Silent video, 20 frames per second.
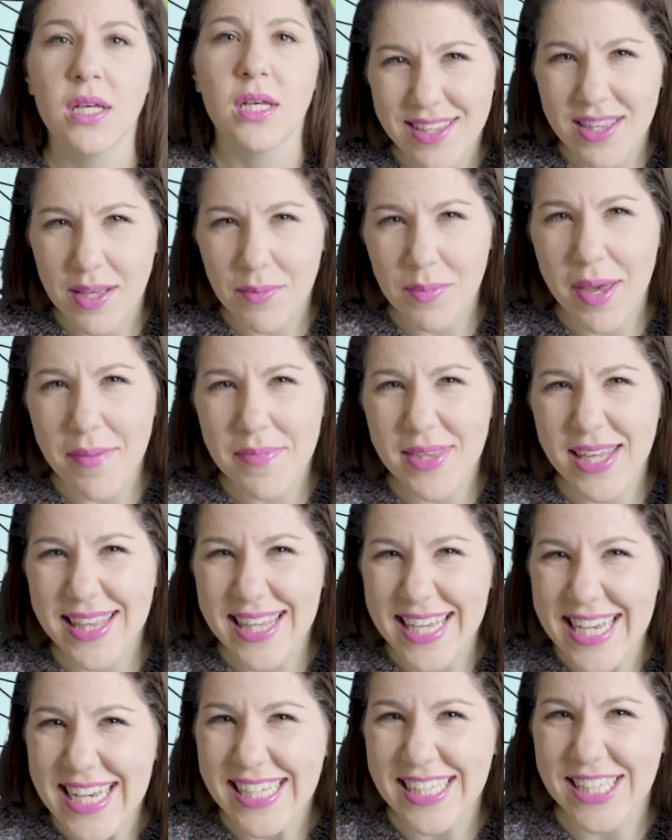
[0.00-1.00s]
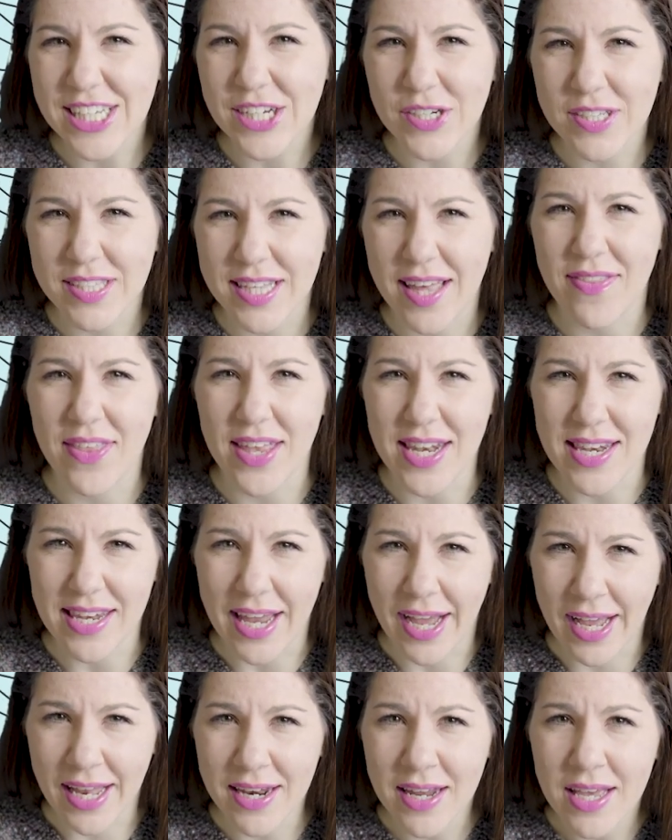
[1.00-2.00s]
Sometimes that's easier said than
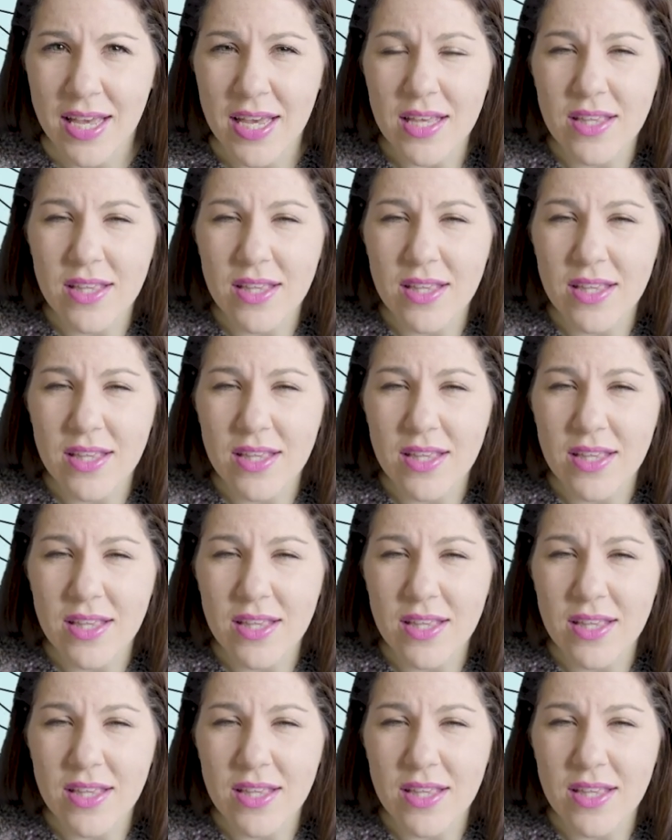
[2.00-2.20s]
done.